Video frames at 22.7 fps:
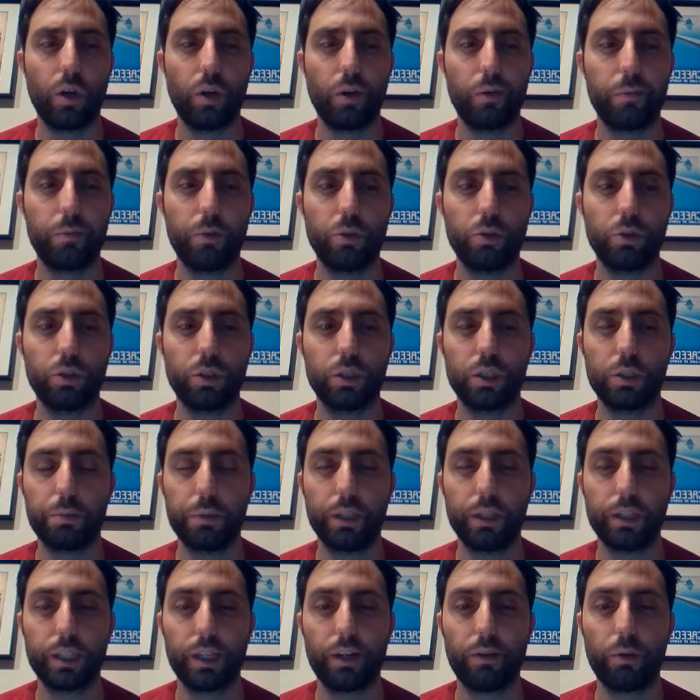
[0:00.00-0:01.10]
usually just
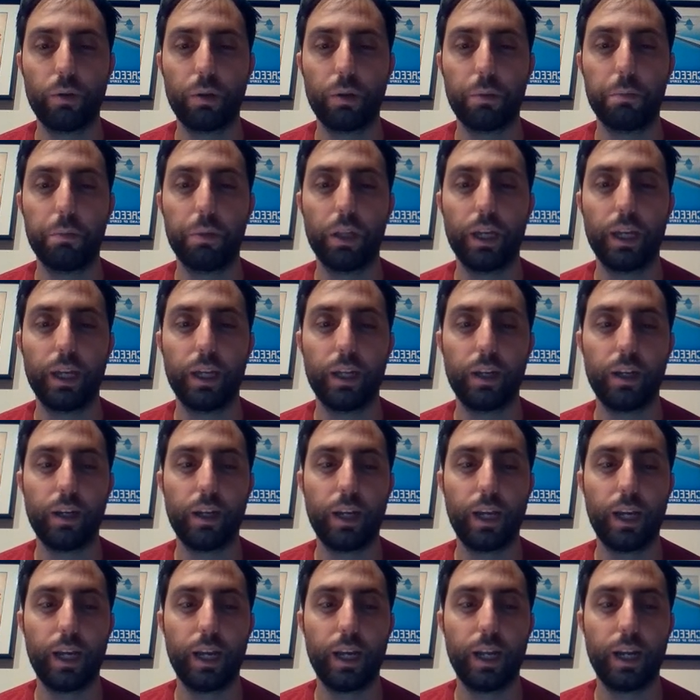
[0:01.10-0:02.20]
because anyone can play it.
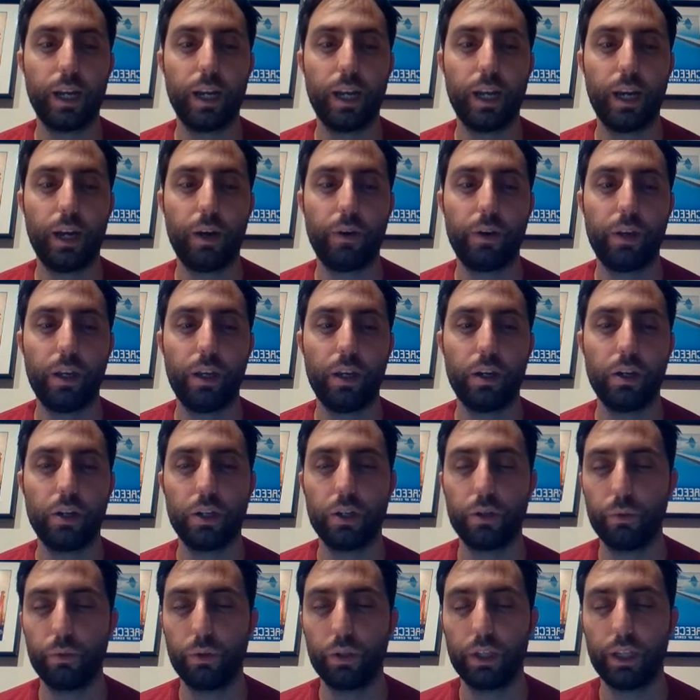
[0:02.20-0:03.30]
And now here you're
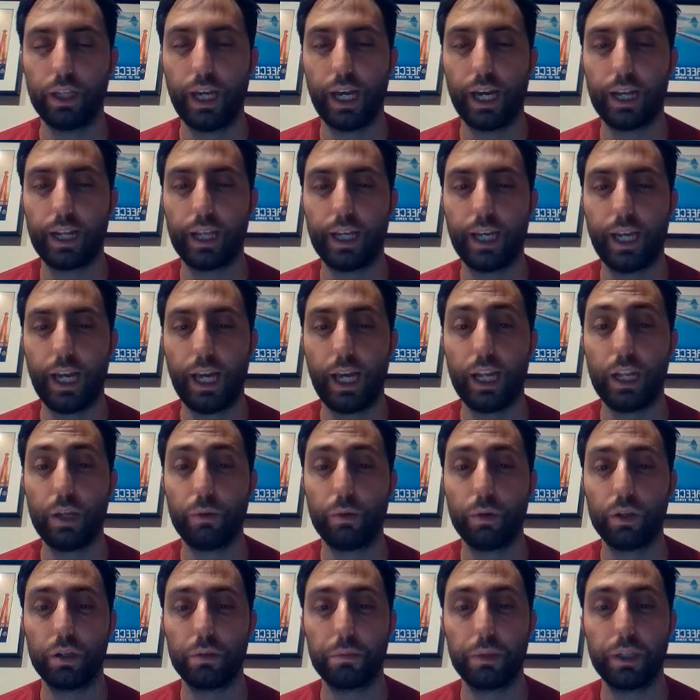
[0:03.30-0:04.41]
really adding
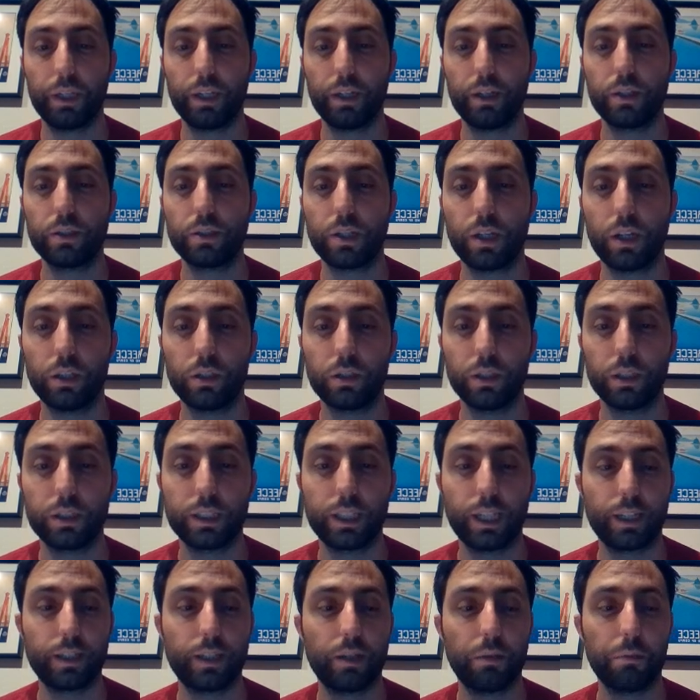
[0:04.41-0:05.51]
anyone, because colorless
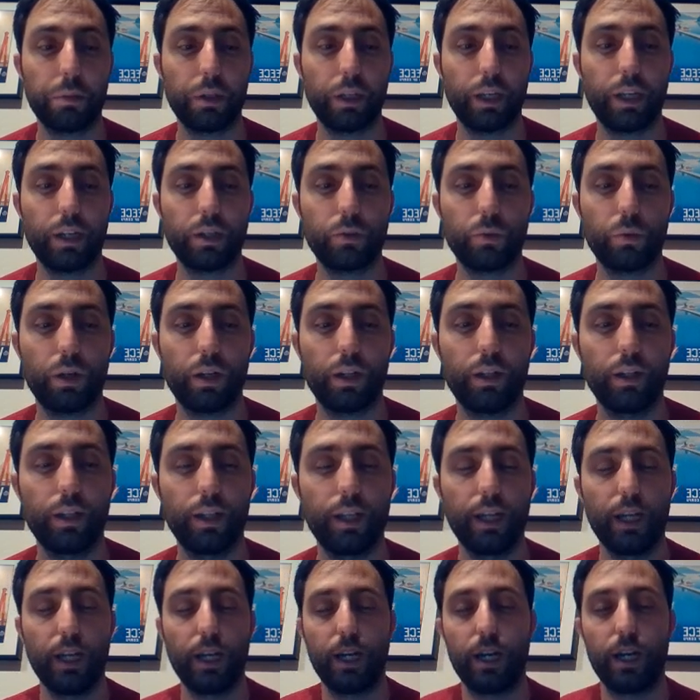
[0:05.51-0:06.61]
decks can play it as well,
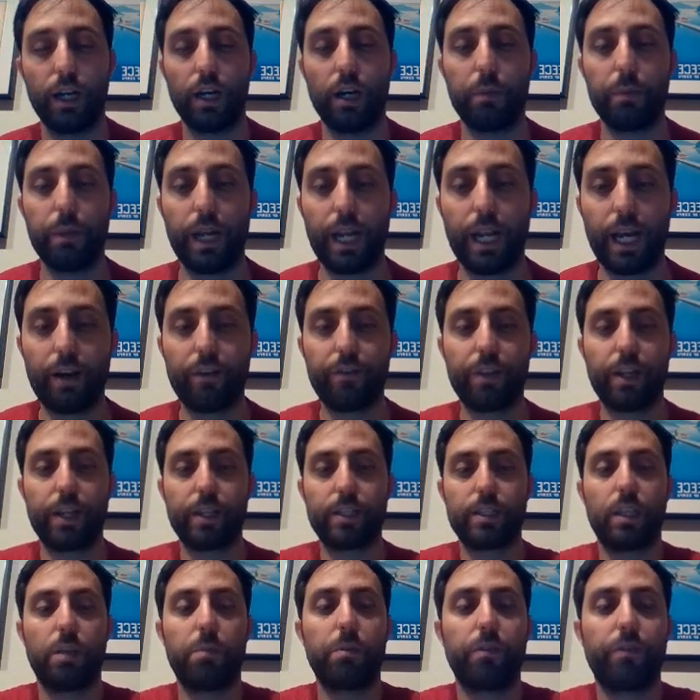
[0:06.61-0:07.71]
and have that
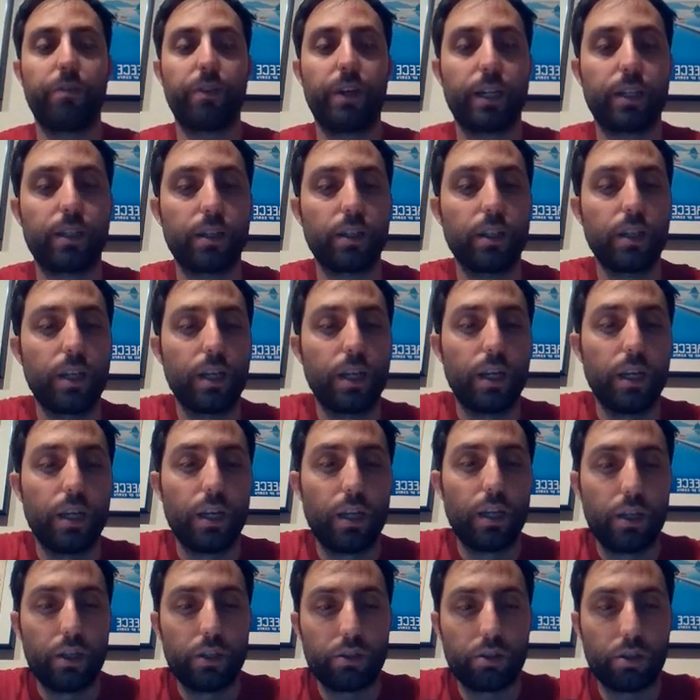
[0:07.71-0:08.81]
same effect.
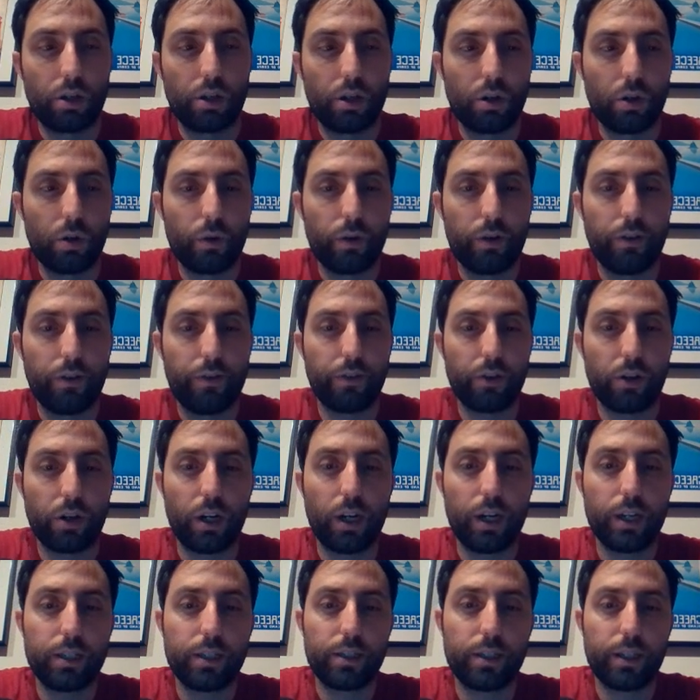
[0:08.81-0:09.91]
So for
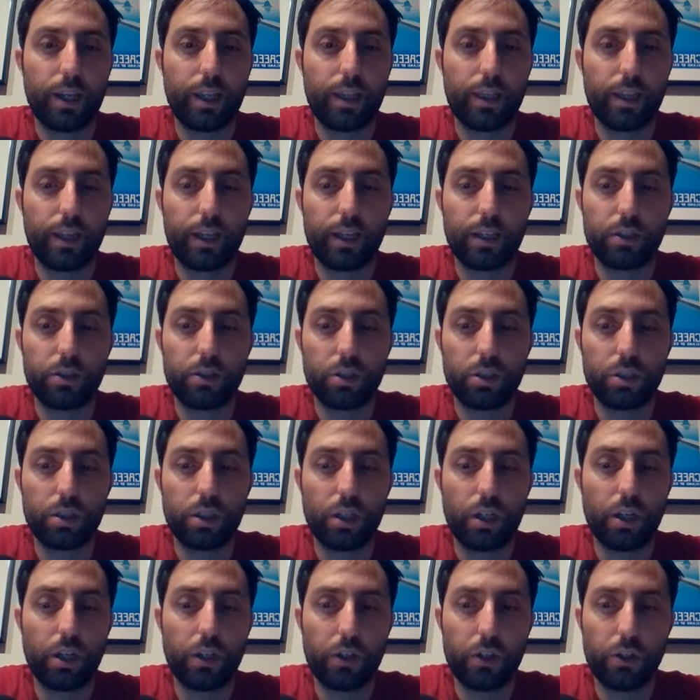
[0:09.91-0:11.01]
us, I think it's just
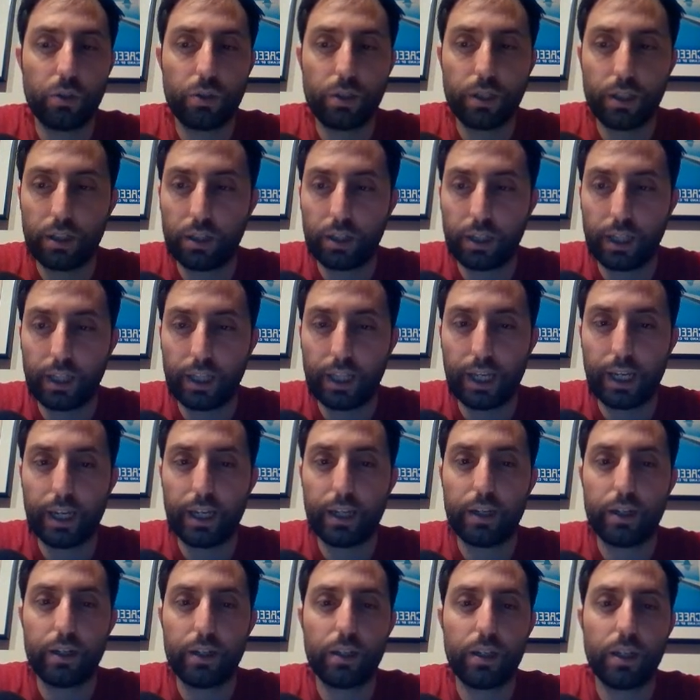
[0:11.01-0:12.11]
another utility
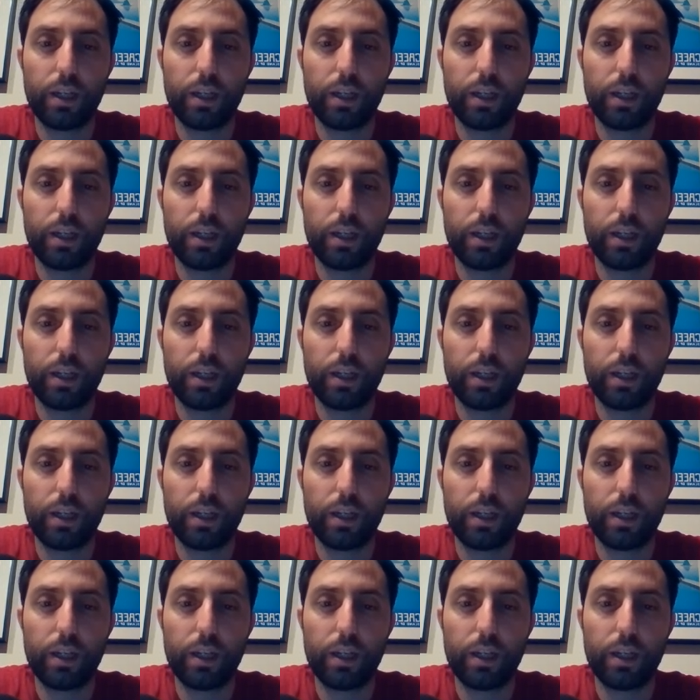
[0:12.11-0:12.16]
land.